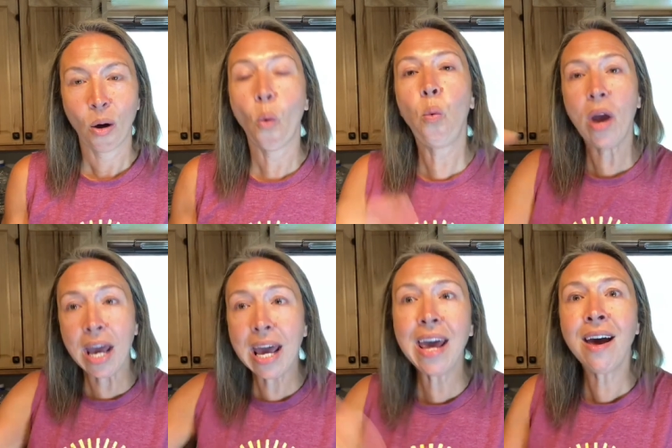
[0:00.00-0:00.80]

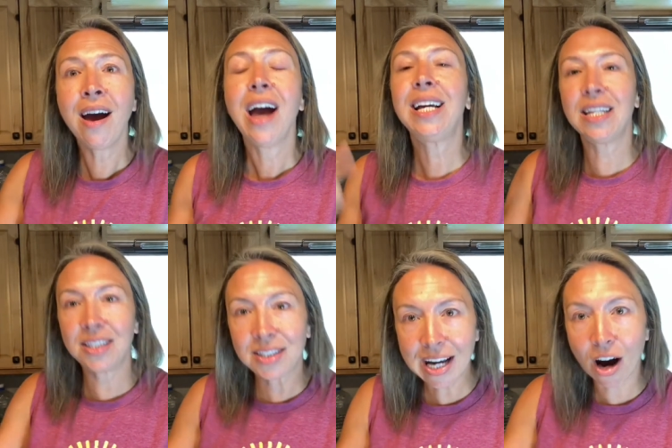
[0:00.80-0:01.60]
We
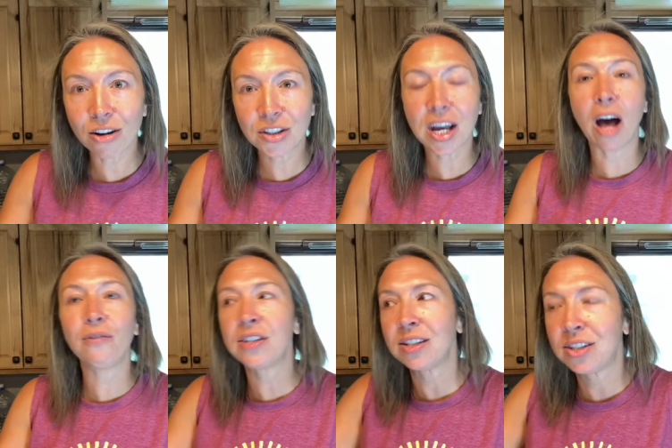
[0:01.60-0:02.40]
can see
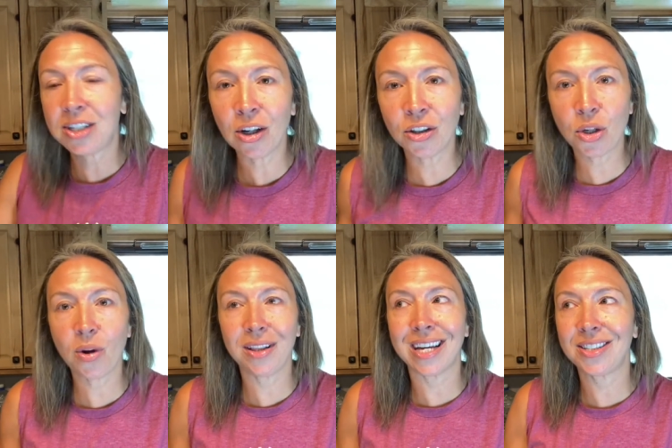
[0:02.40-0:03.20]
ourselves still
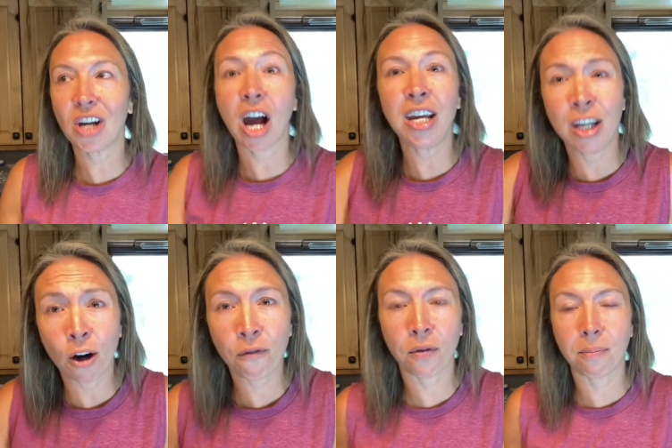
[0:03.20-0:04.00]
doing this a
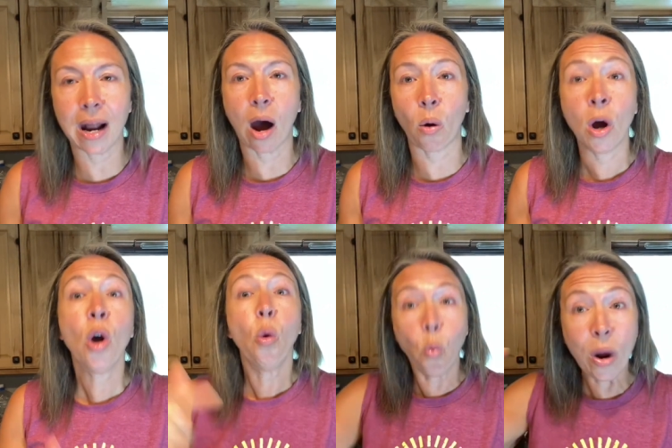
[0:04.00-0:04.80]
year from now.
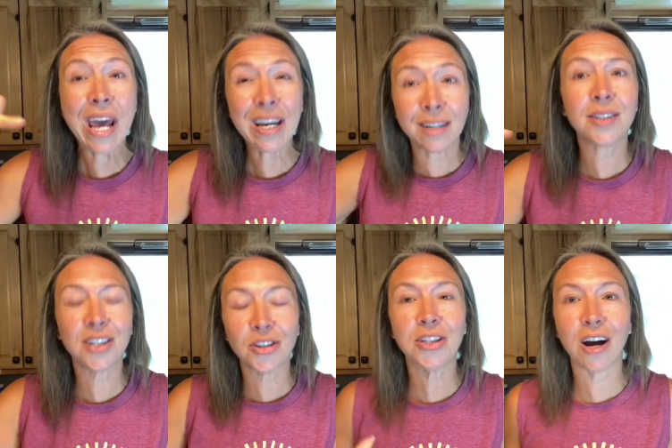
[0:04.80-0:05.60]
We can
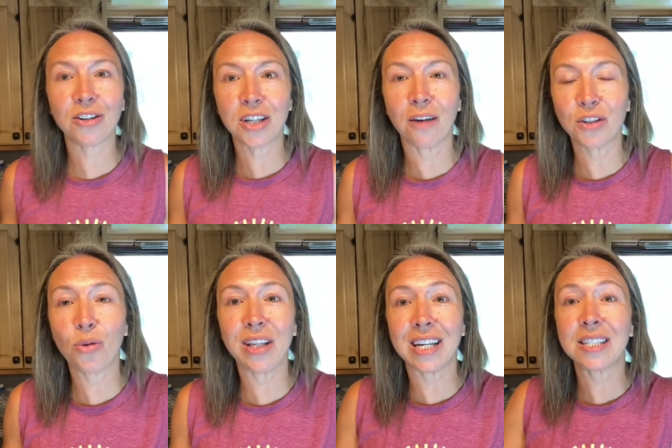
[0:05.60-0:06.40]
still see ourselves
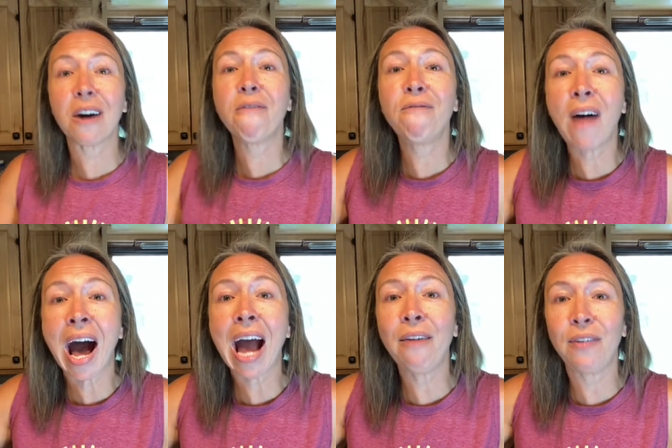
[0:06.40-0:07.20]
doing this
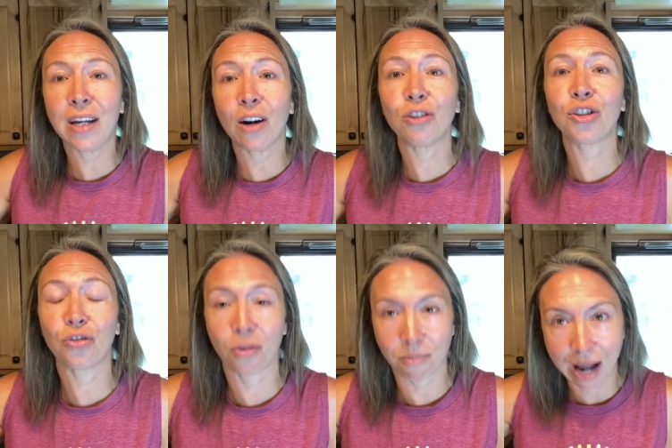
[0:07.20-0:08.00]
five years
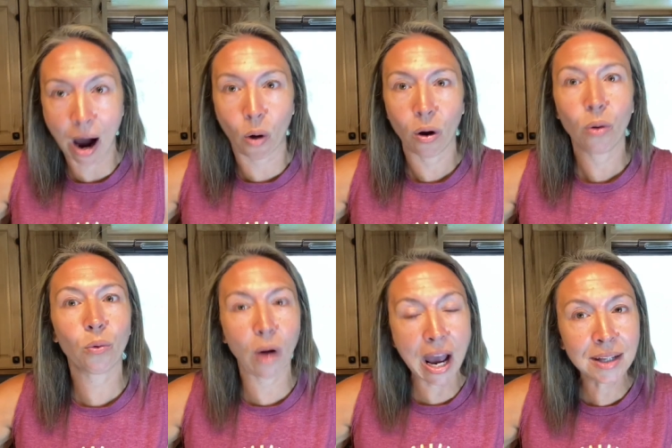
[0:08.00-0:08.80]
from now,
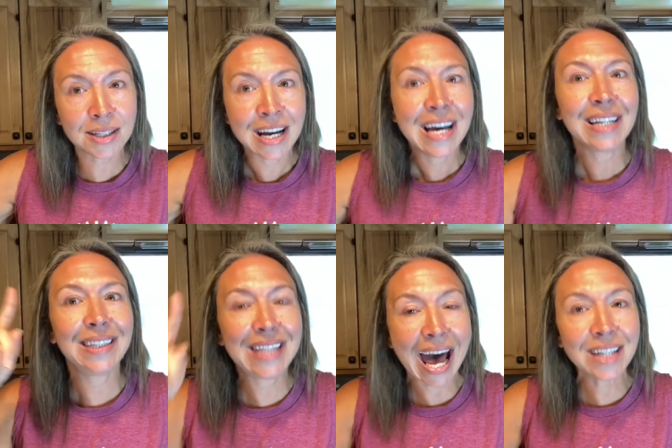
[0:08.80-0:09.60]
right?
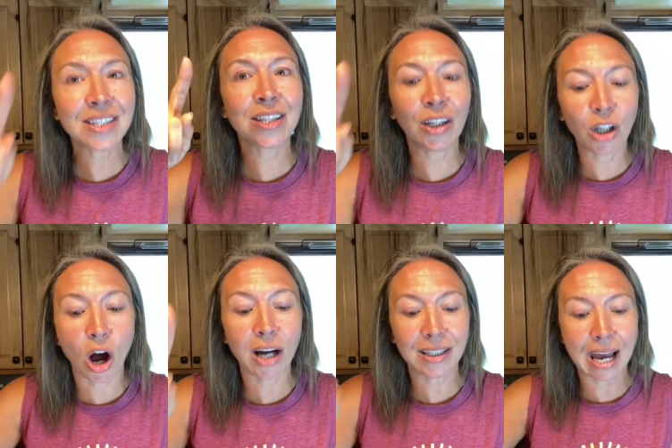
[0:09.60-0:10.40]
That's the
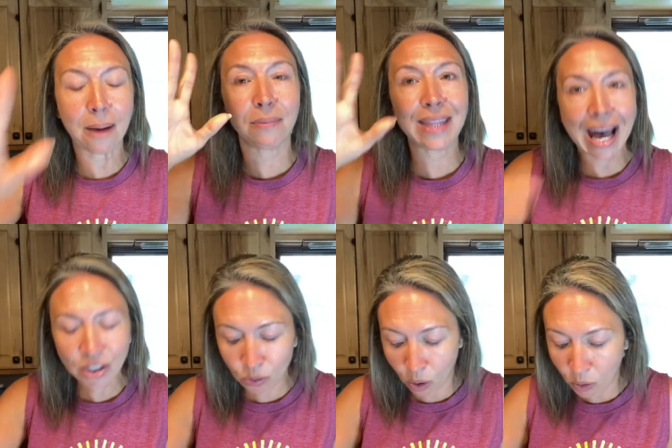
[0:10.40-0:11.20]
long game.
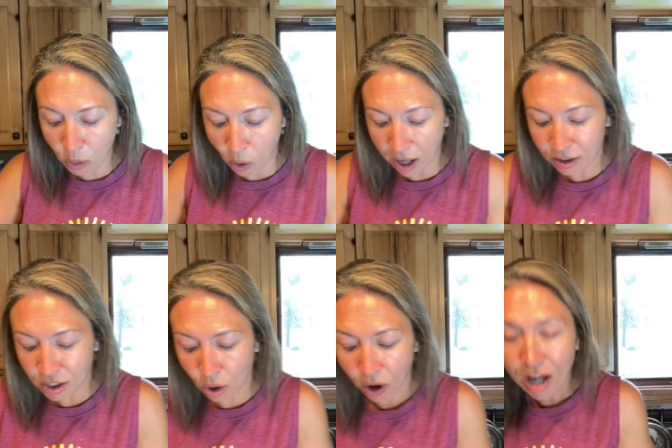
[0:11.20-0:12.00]
That's what we want to
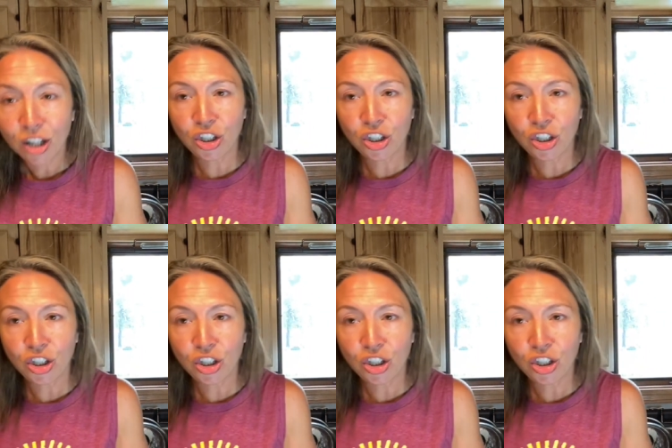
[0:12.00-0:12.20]
do.